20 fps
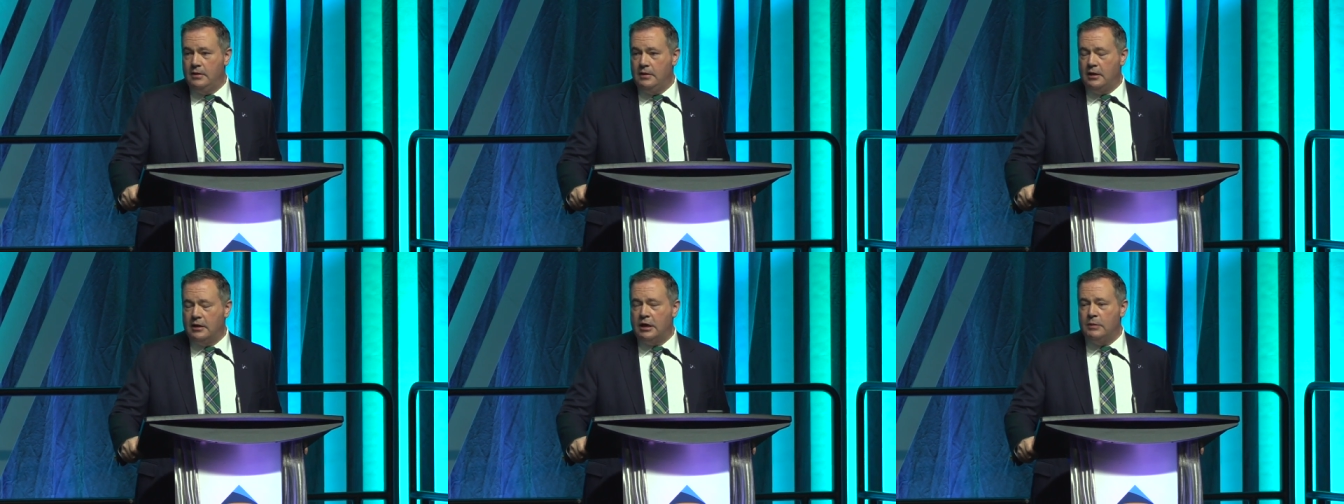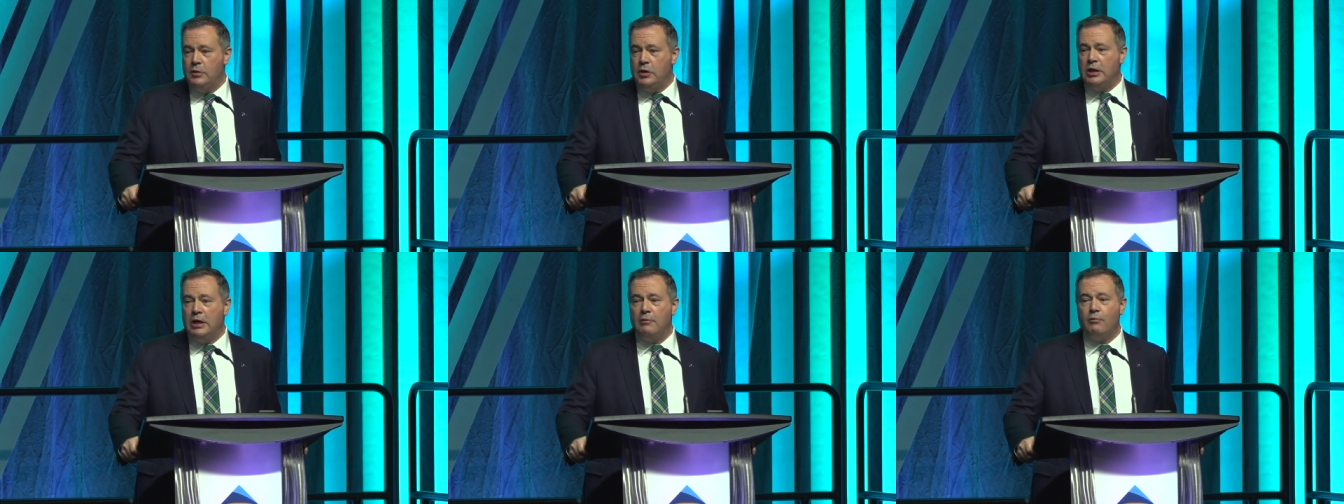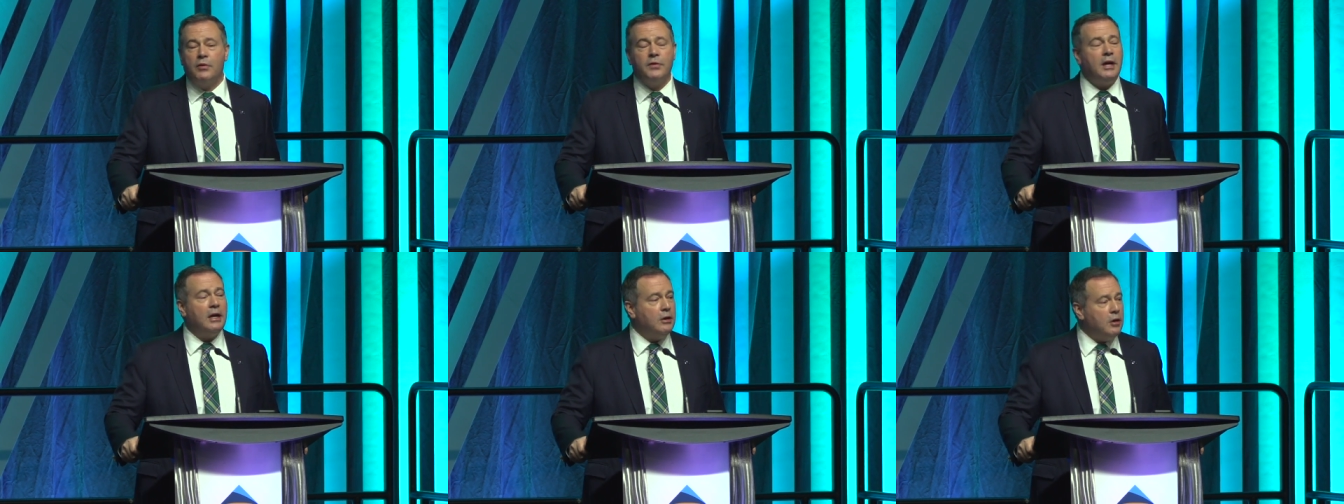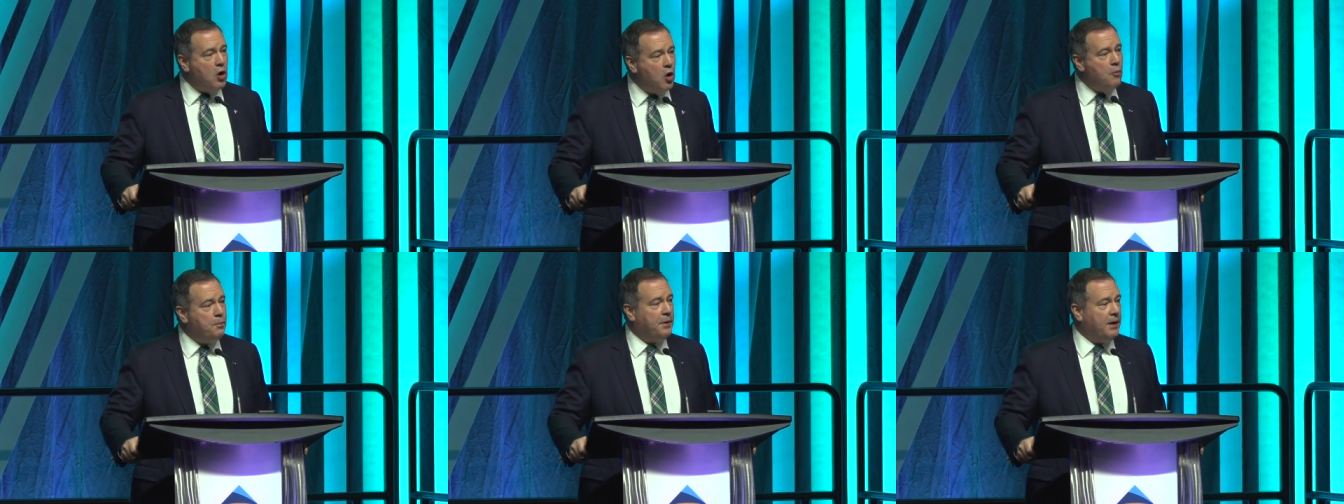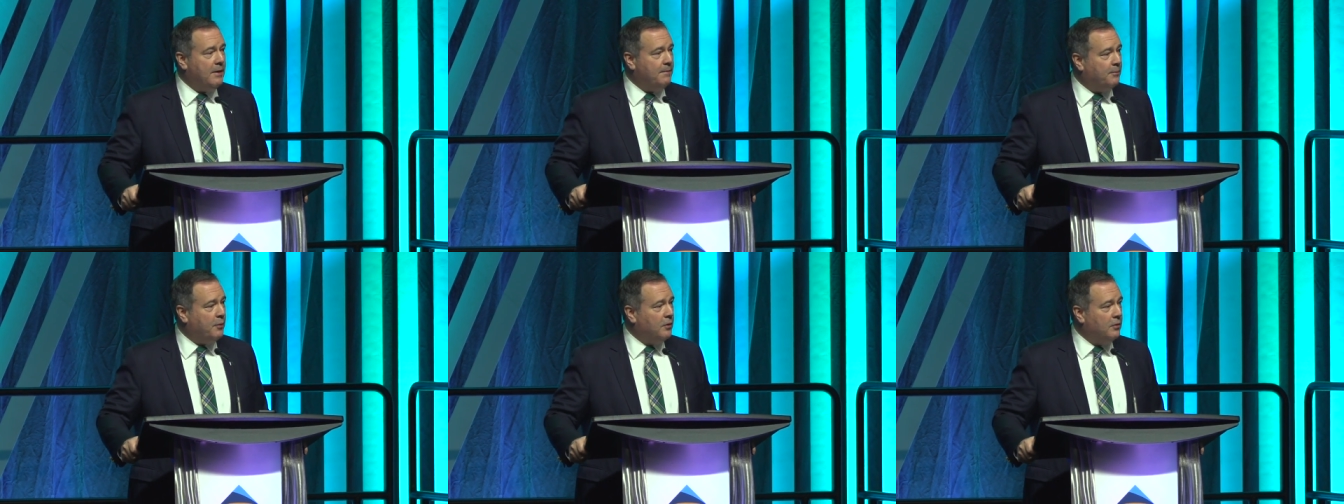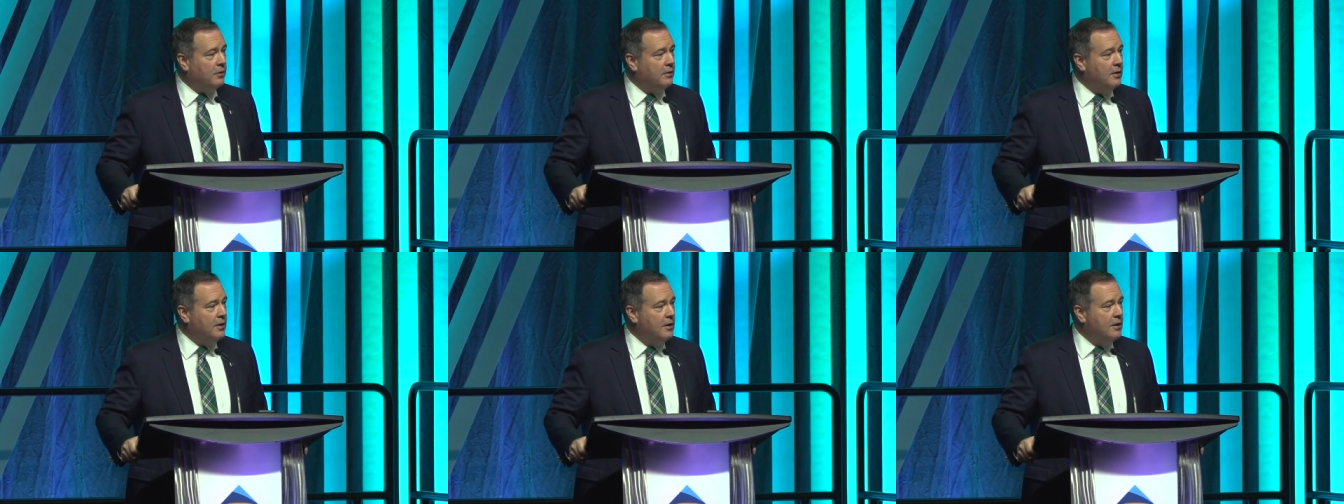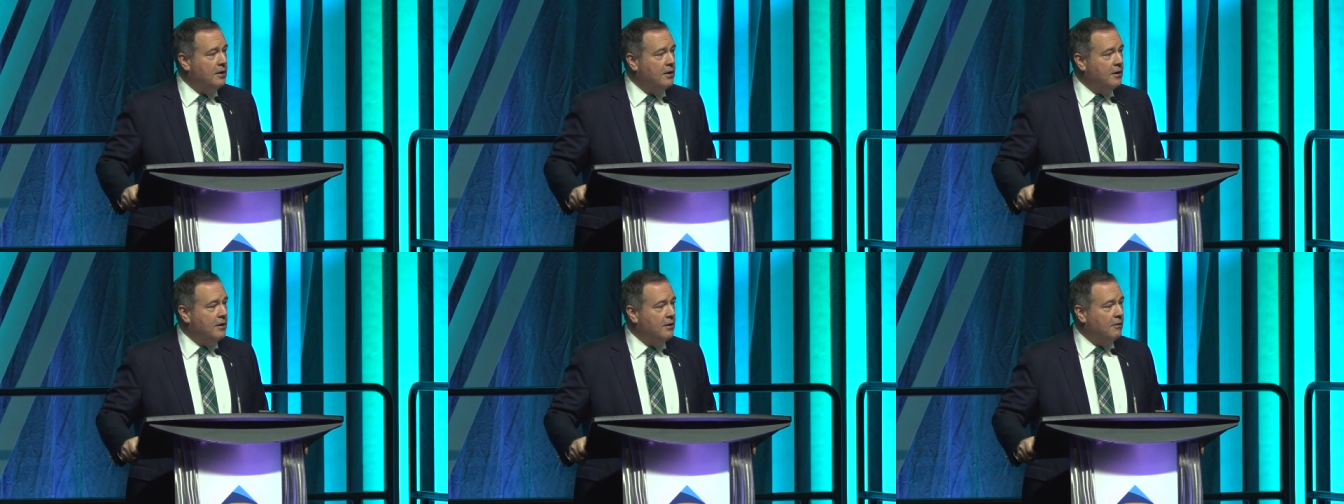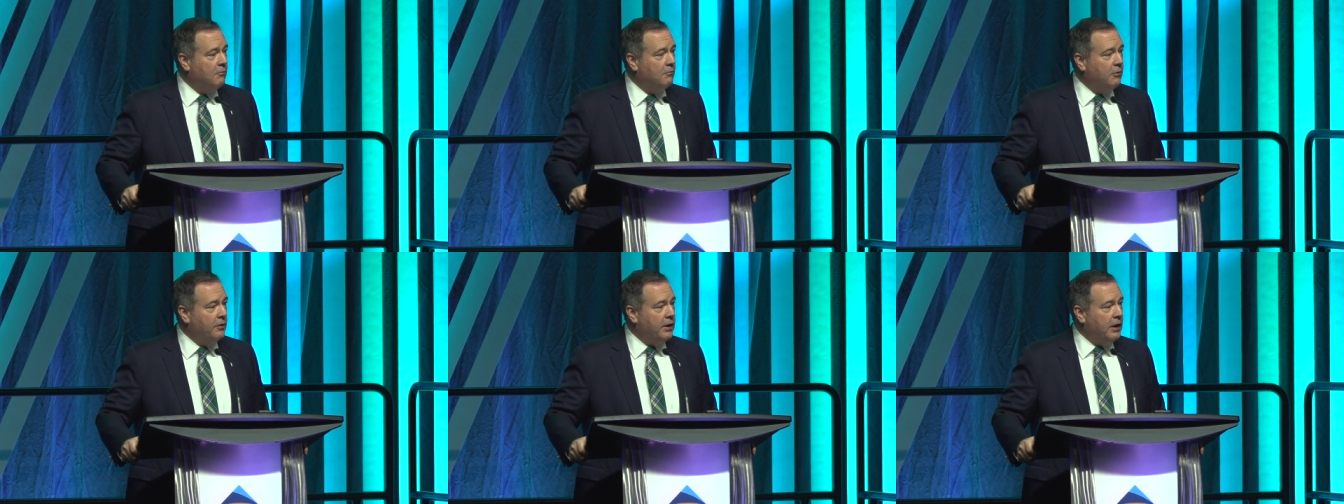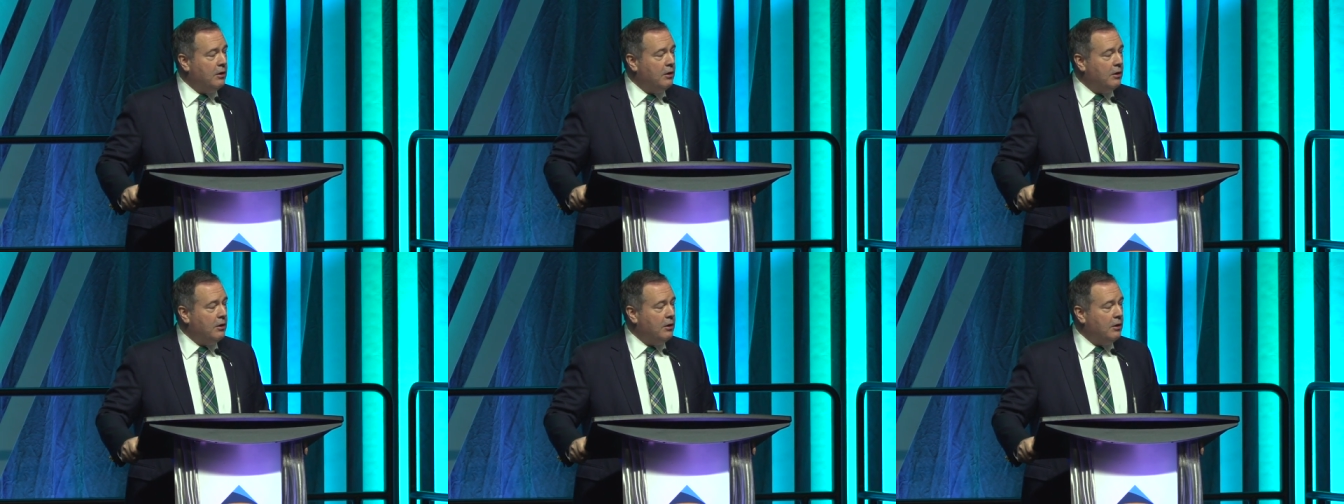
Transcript: A community where they know people, where